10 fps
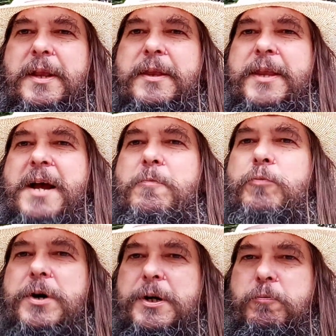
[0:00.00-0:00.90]
that
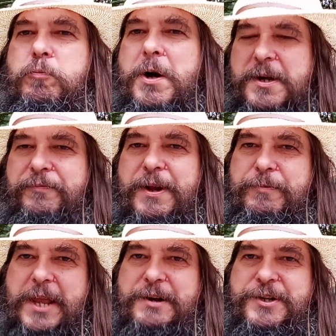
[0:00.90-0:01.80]
worked wonderfully
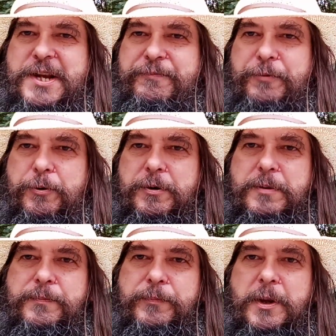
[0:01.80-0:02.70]
with
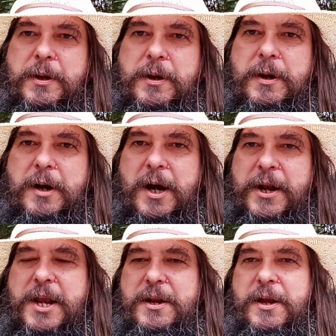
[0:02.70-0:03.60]
NT4,
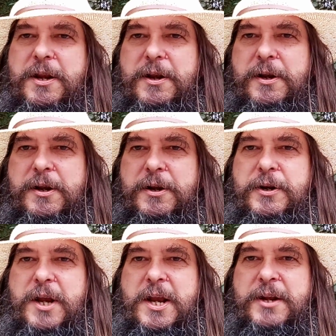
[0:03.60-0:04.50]
and
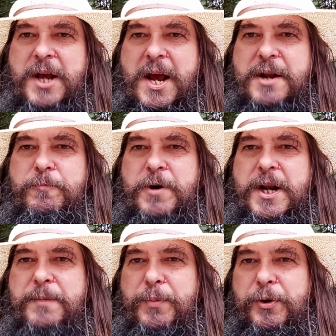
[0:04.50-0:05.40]
it had, when
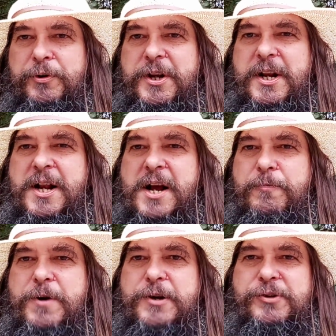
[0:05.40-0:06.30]
I bought it, it had
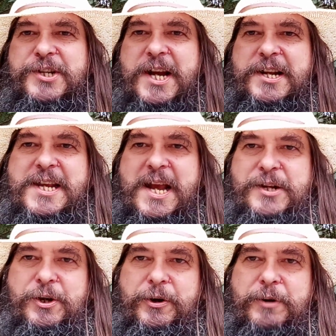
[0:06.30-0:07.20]
Windows
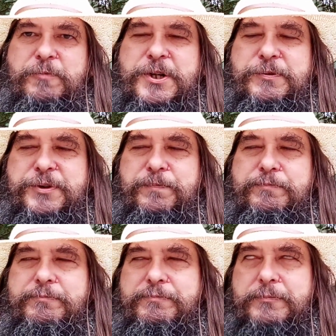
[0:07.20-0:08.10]
98 on it, which was,
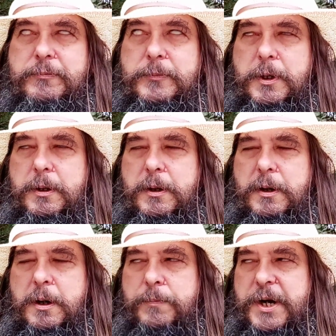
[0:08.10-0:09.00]

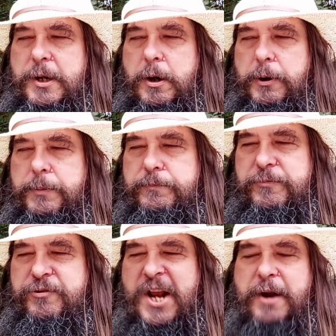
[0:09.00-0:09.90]
oh my God,
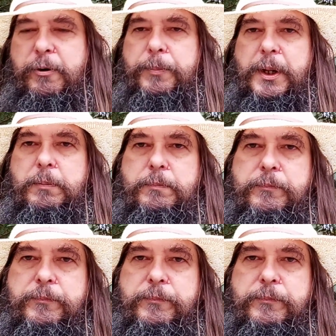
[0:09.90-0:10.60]
terrible.